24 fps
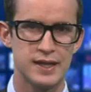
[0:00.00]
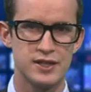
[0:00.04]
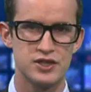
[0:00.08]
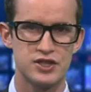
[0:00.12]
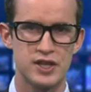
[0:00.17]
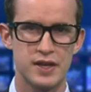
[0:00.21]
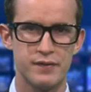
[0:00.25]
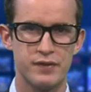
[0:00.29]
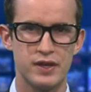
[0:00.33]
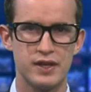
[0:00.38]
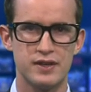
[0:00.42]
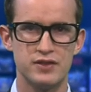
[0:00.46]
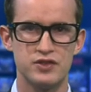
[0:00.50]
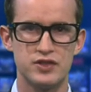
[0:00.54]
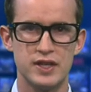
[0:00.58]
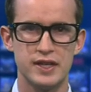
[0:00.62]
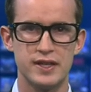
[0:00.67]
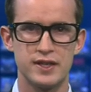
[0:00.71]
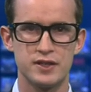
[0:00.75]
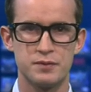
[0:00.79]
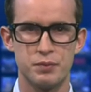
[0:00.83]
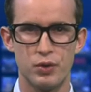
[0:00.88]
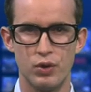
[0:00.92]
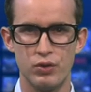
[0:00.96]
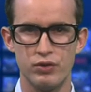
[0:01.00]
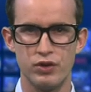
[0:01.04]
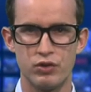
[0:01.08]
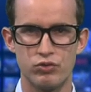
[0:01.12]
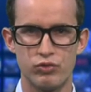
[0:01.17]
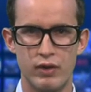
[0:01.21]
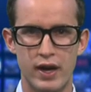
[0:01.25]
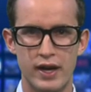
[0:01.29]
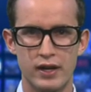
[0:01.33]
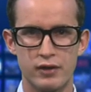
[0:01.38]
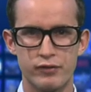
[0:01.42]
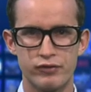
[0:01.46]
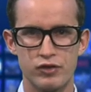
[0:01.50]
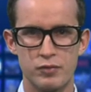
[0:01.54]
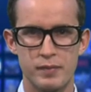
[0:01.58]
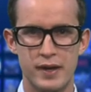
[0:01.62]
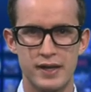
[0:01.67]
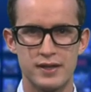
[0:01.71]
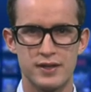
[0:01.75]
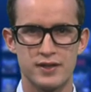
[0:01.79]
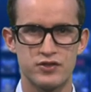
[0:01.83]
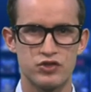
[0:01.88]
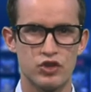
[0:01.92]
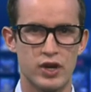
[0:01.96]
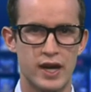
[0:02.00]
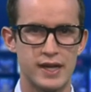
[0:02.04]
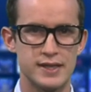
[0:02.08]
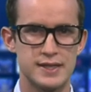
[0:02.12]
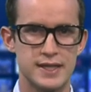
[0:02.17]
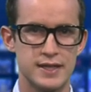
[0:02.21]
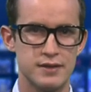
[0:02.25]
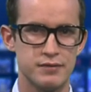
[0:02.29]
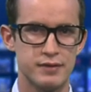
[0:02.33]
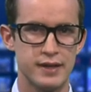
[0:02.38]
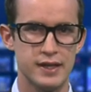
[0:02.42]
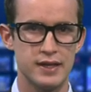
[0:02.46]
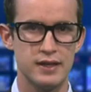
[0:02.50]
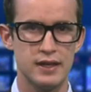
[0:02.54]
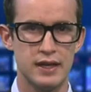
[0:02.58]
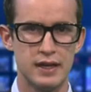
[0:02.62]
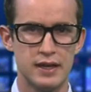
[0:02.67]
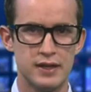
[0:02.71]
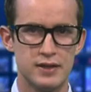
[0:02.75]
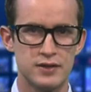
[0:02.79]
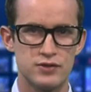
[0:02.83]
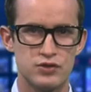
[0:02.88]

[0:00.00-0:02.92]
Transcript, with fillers: And T V N Z has pulled the rug from under Sky T V,